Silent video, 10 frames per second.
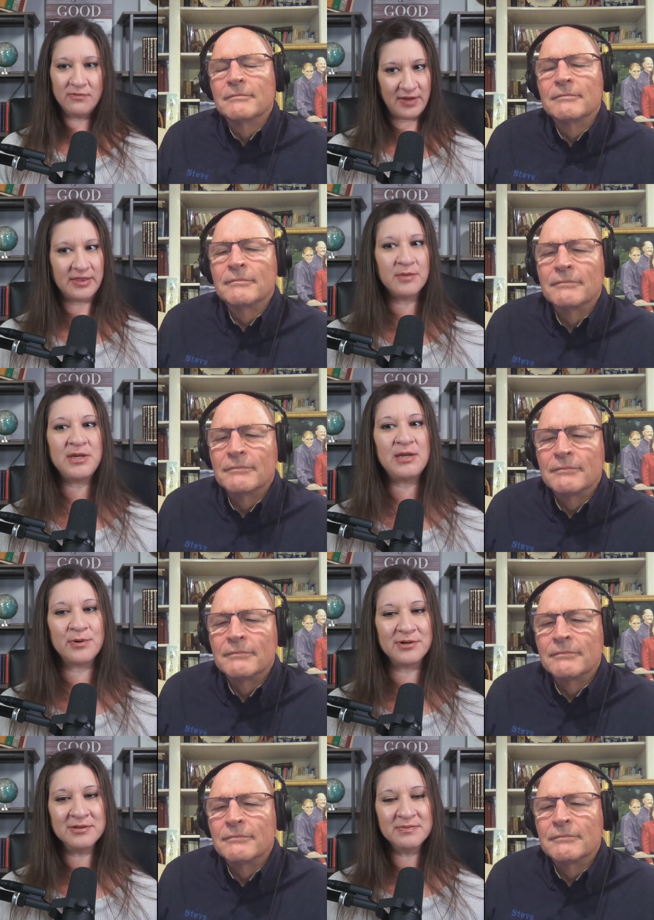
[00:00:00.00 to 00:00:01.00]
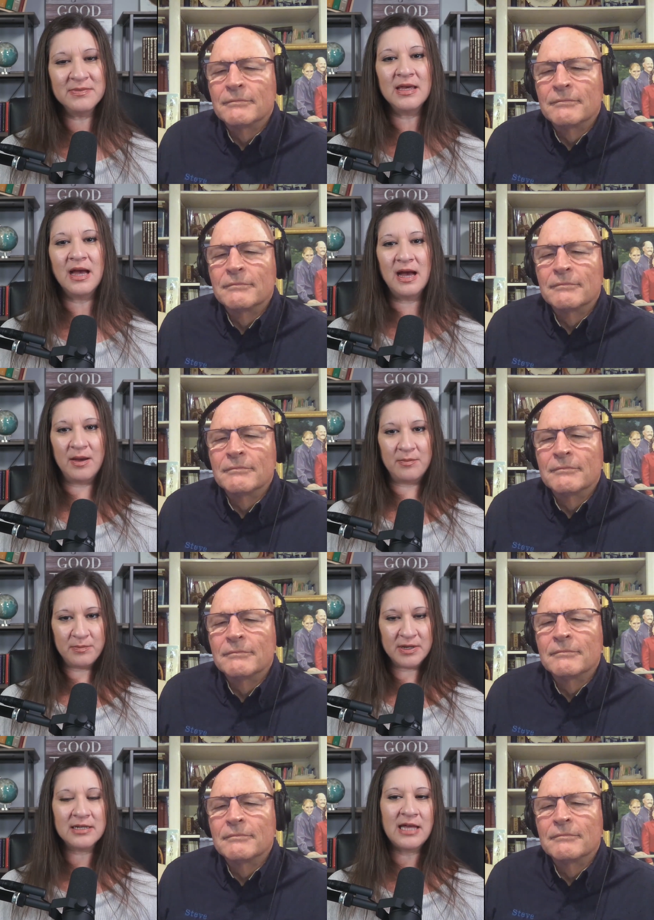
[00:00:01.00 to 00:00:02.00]
Speaker 1: vet the people, um,
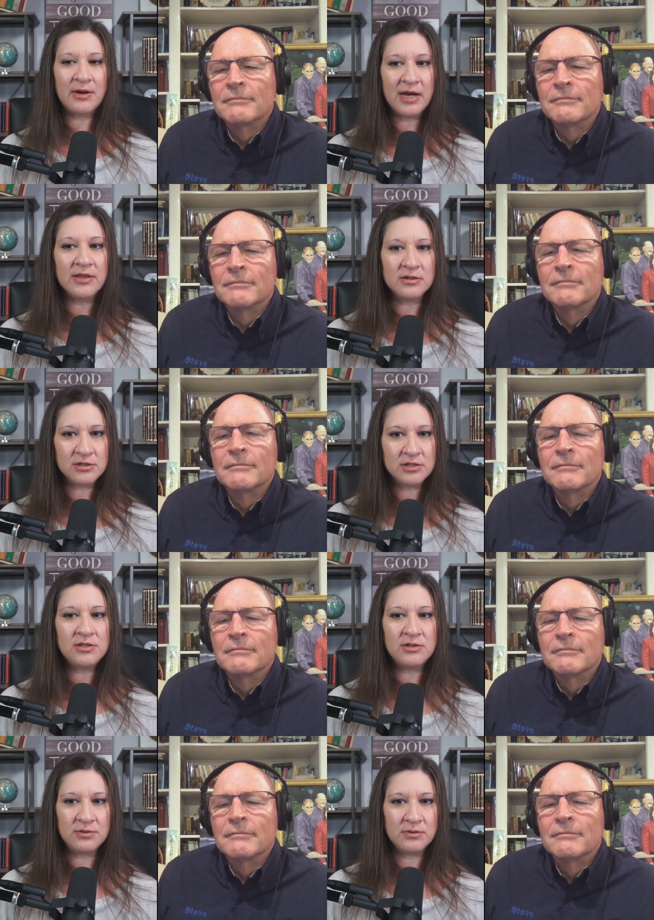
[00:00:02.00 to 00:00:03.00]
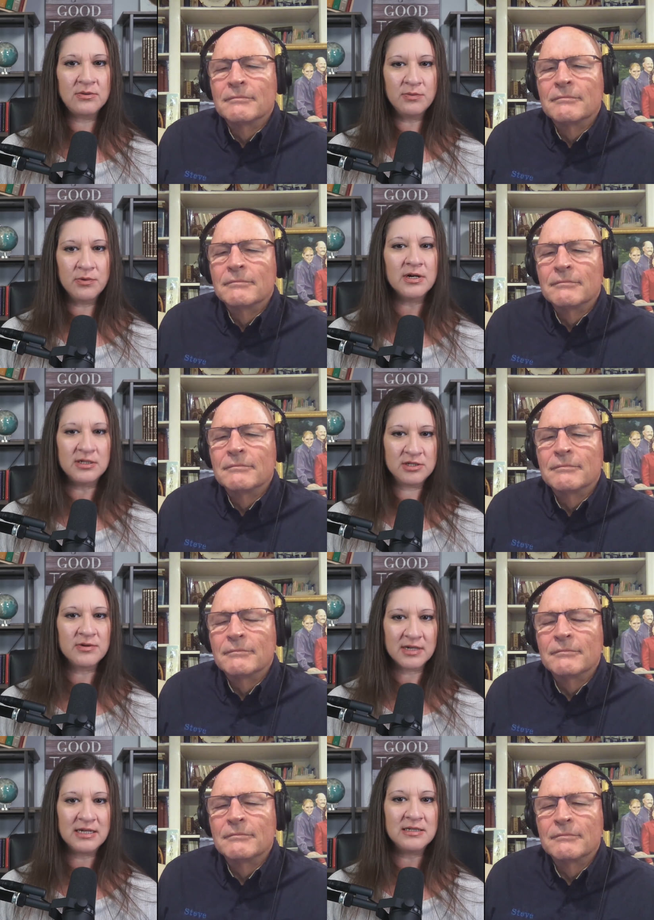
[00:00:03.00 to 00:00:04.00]
but allow others to pour into
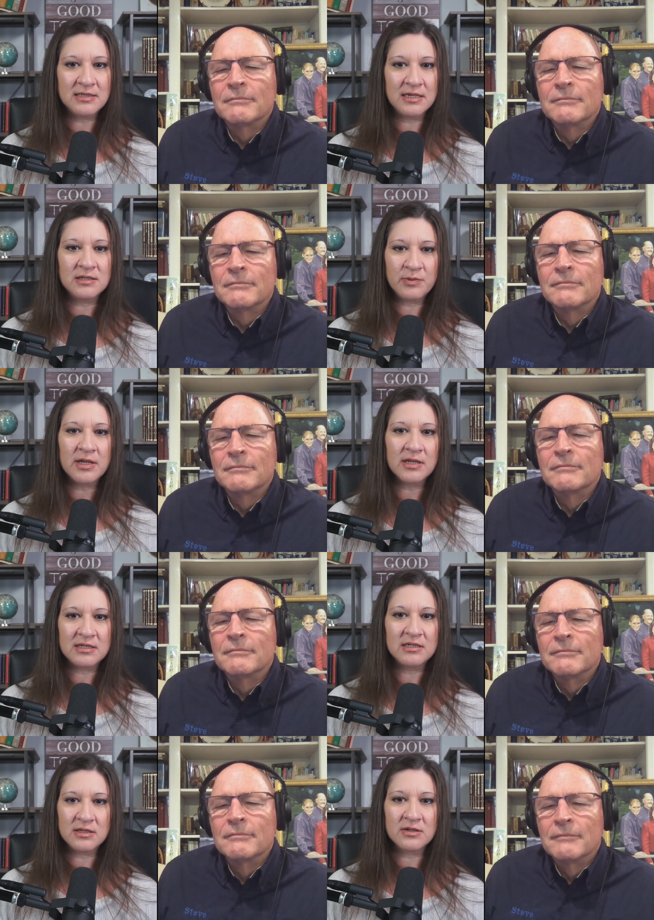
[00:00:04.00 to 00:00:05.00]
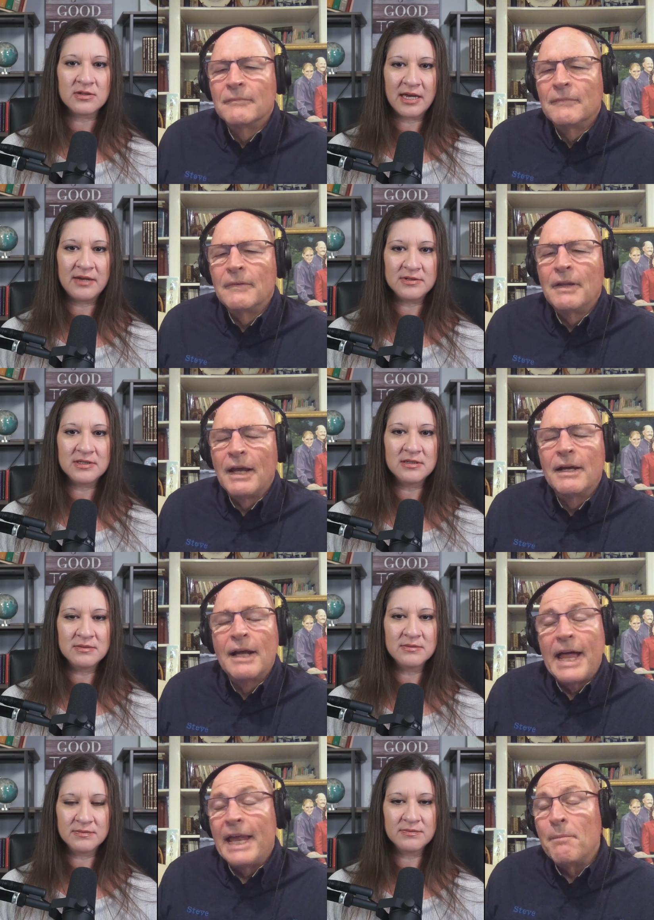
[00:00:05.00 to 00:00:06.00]
our kids as well and into their lives.
Speaker 2: Yeah.
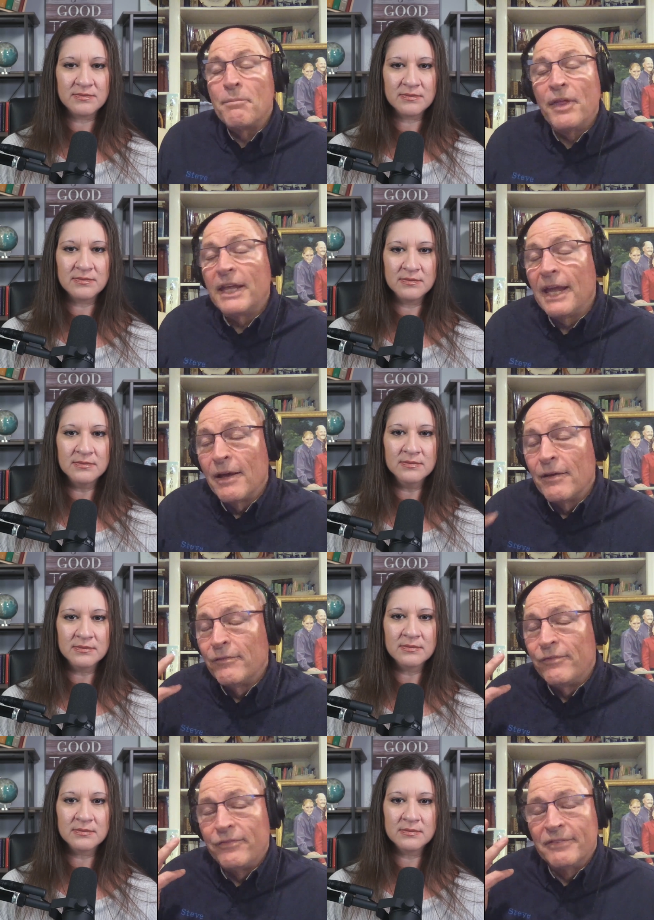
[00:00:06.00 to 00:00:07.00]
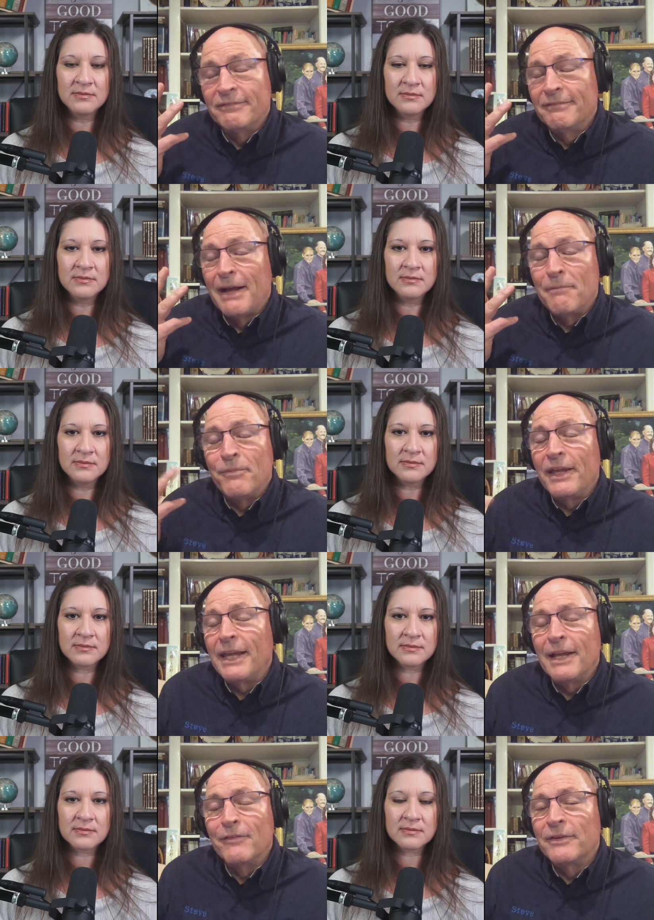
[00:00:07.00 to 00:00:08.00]
And I'm thinking of, I'm thinking
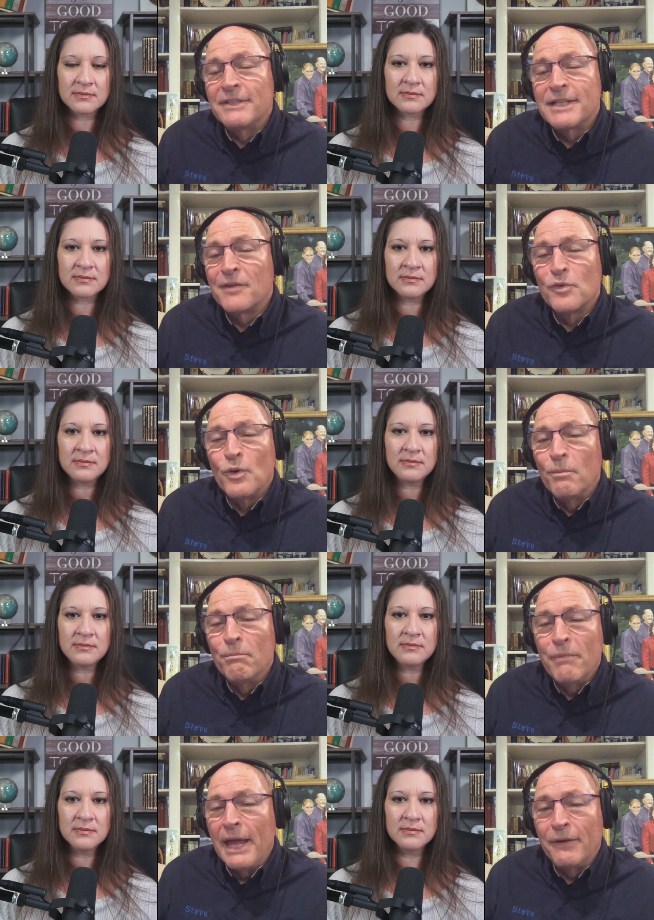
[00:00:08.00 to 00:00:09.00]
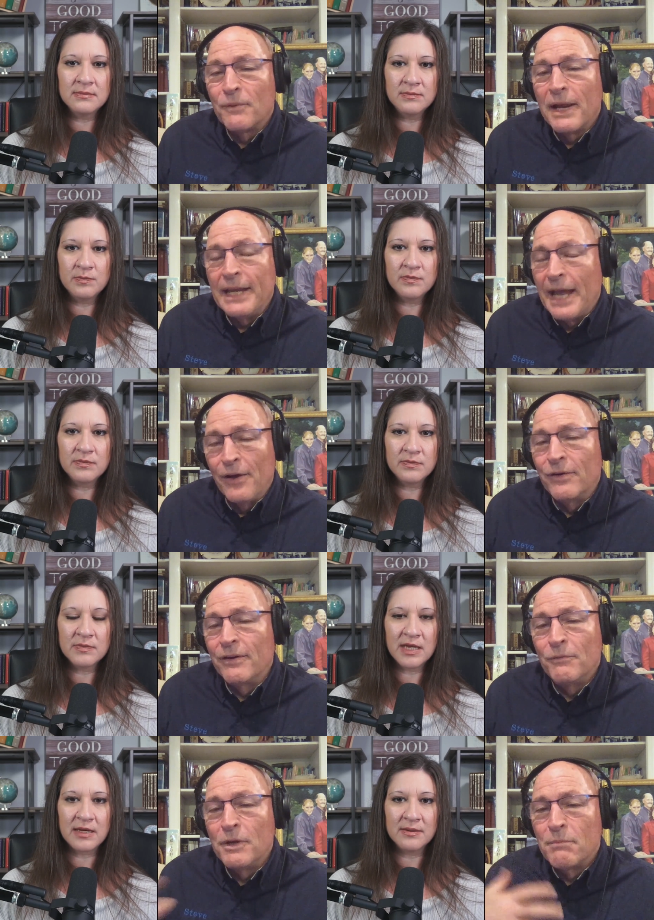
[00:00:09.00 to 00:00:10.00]
of several men right now
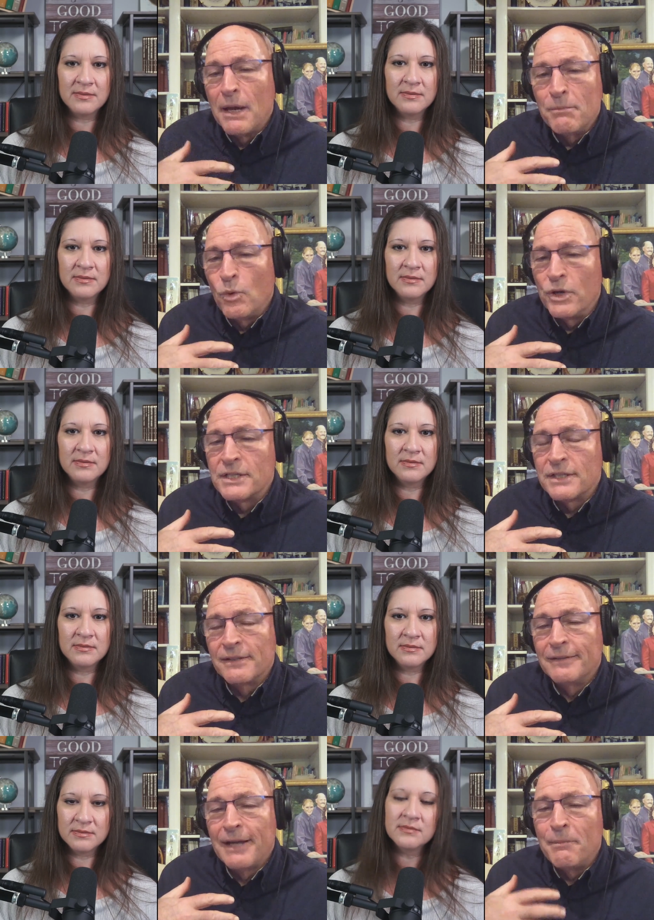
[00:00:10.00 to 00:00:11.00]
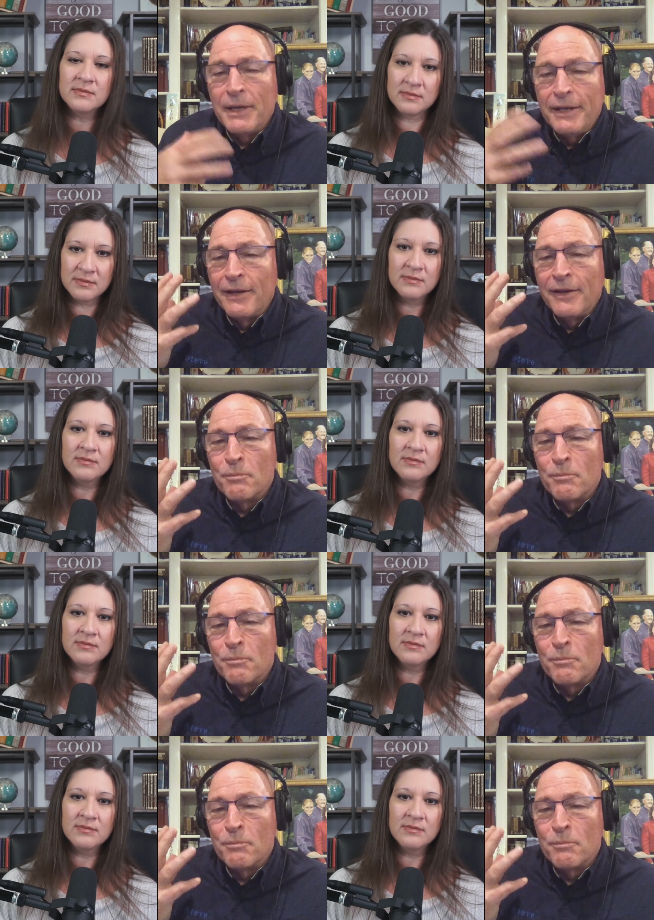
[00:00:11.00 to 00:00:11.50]
with yeah. my boys. I mean, their